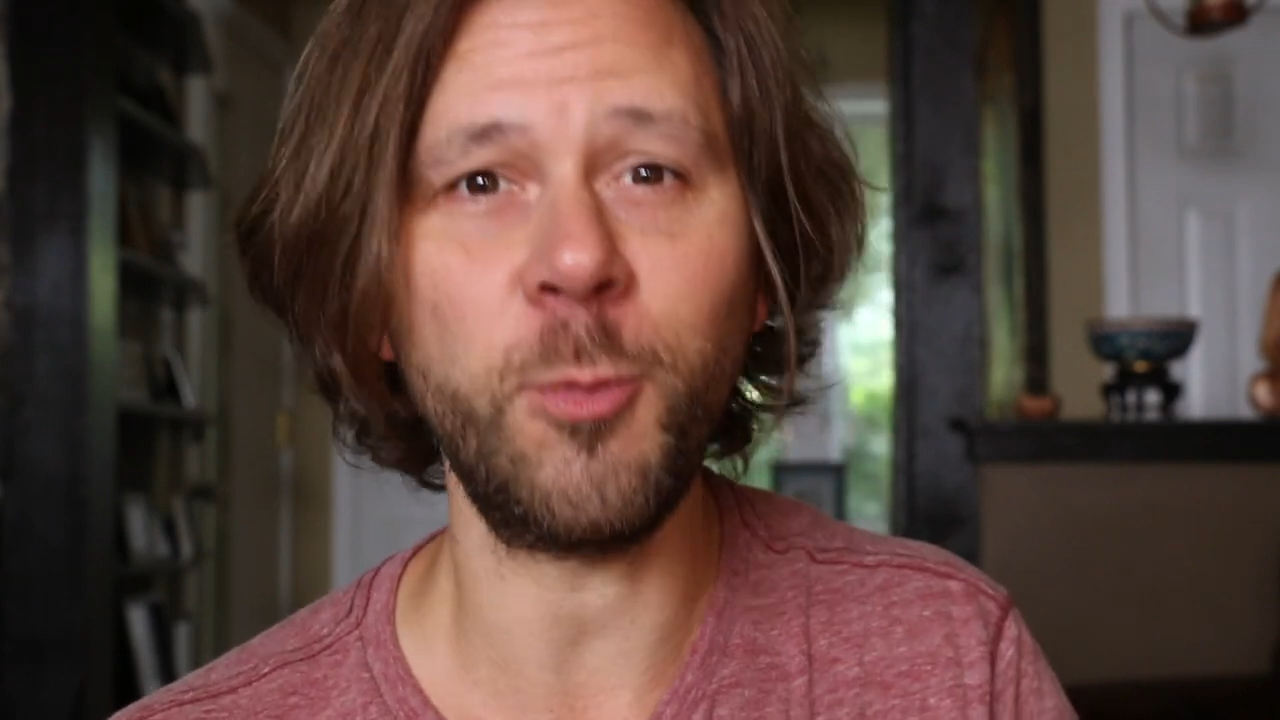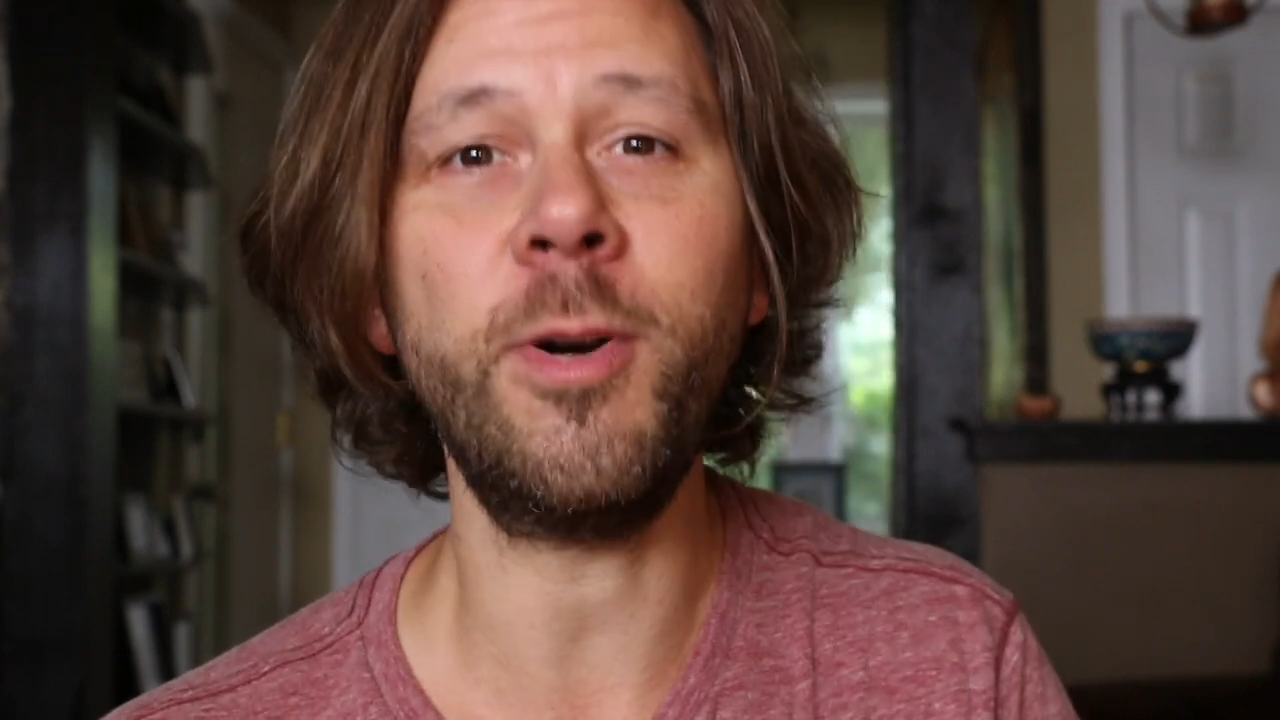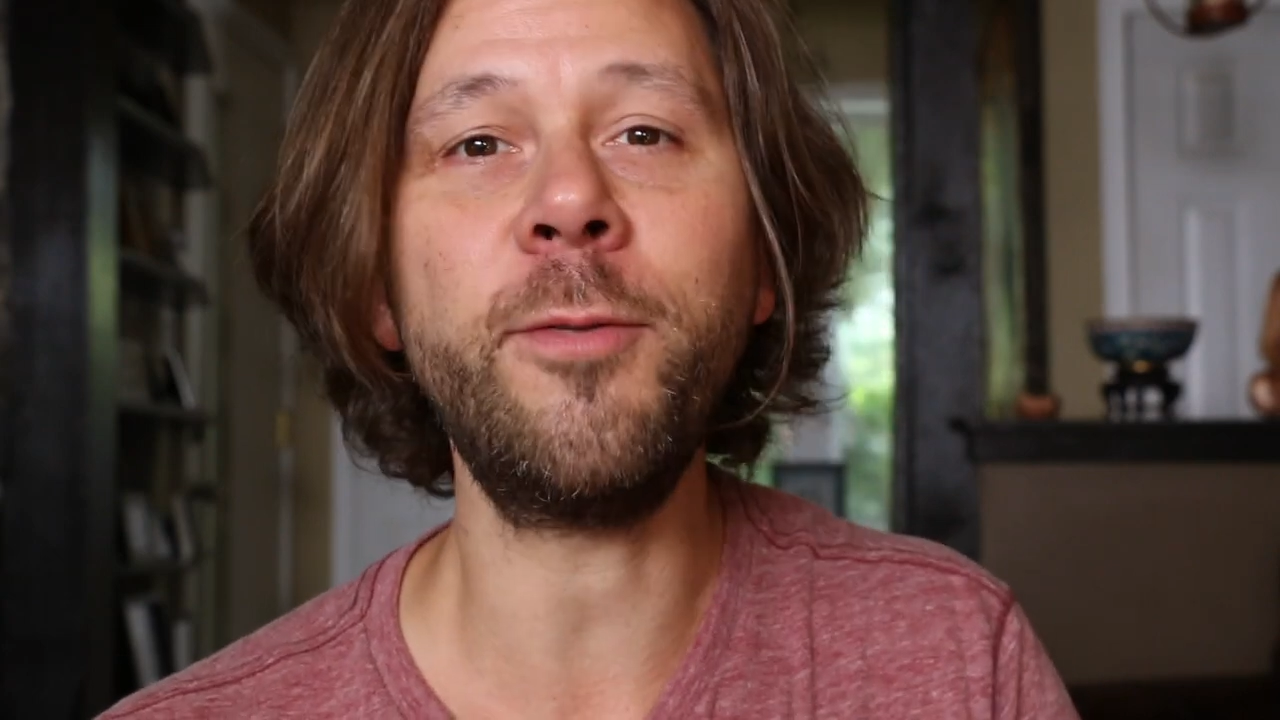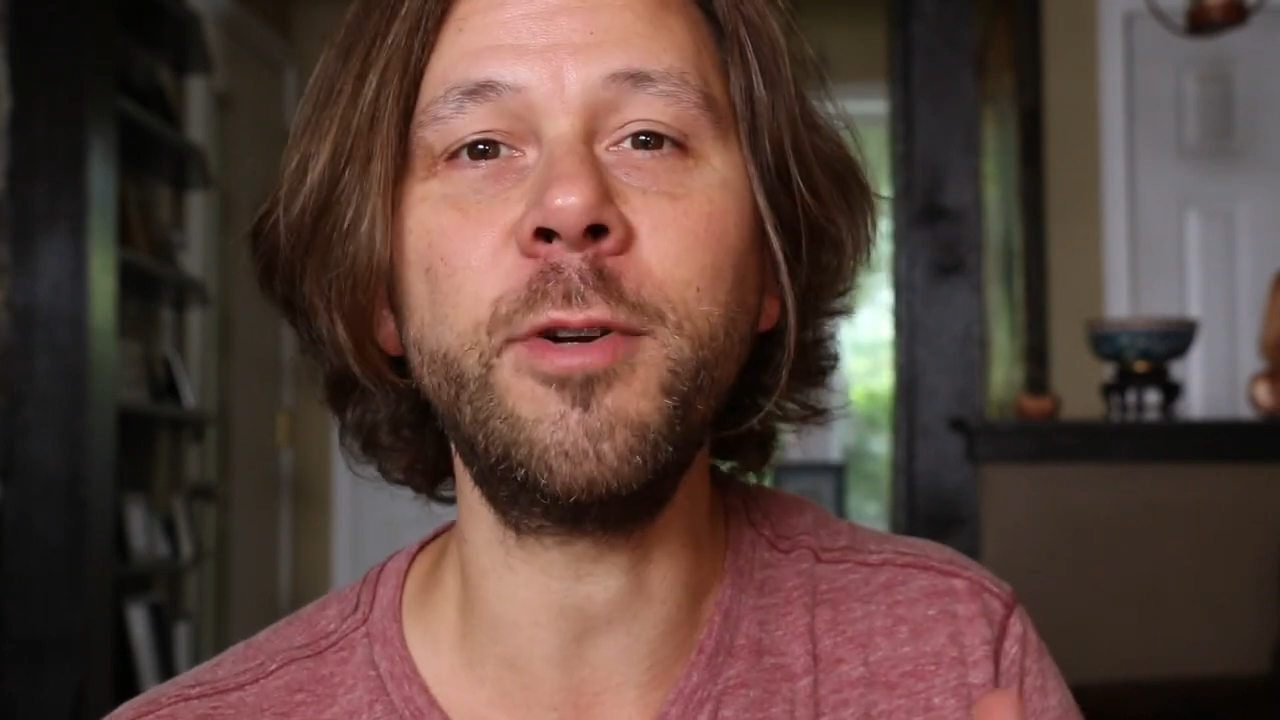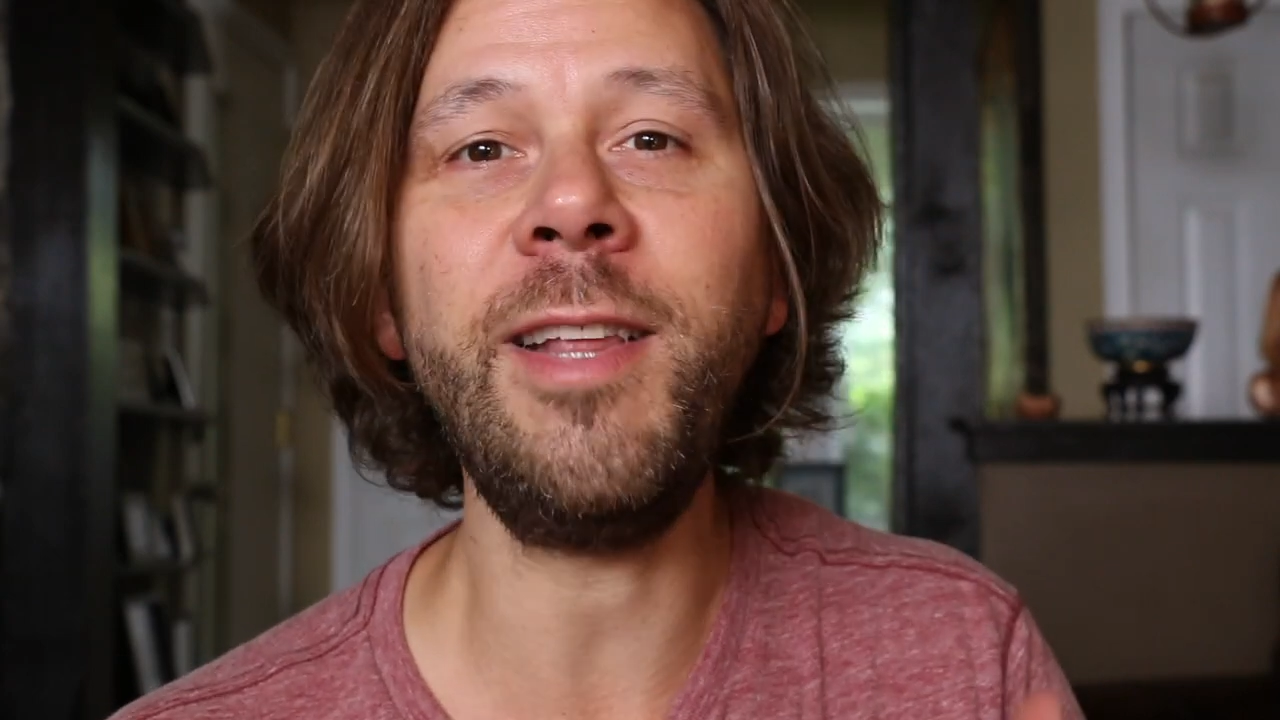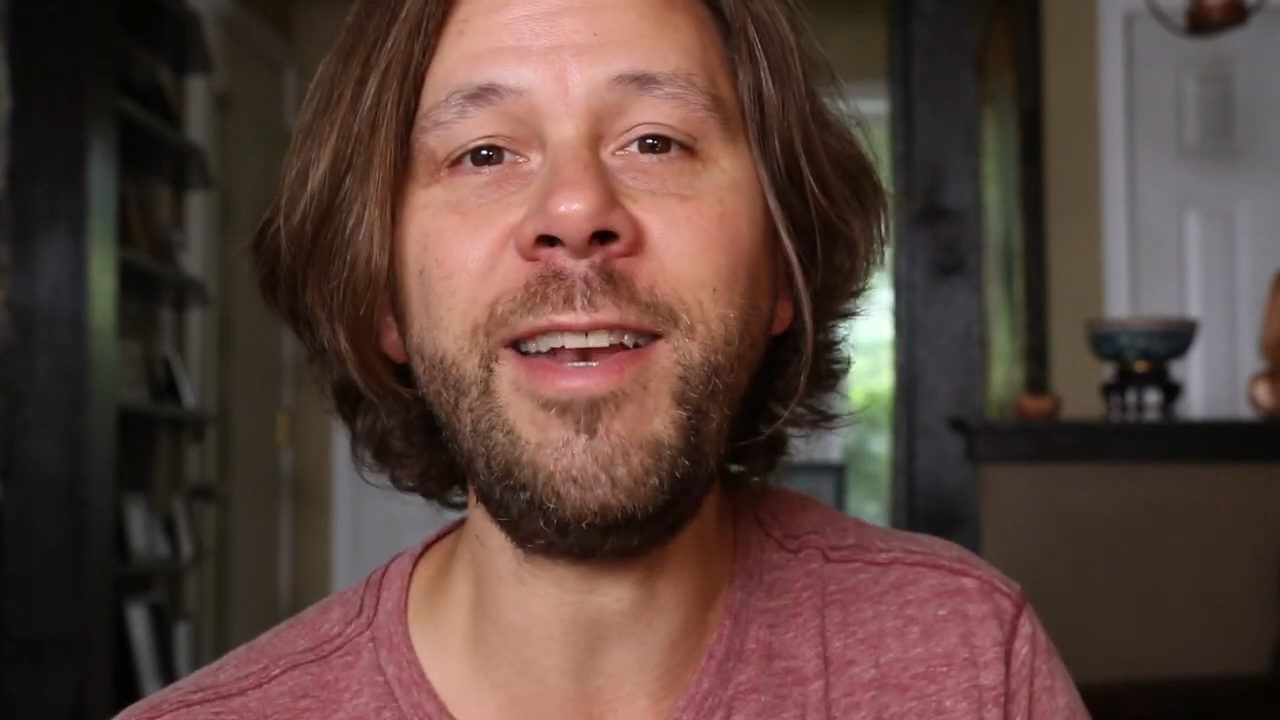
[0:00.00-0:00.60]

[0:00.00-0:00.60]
or whatever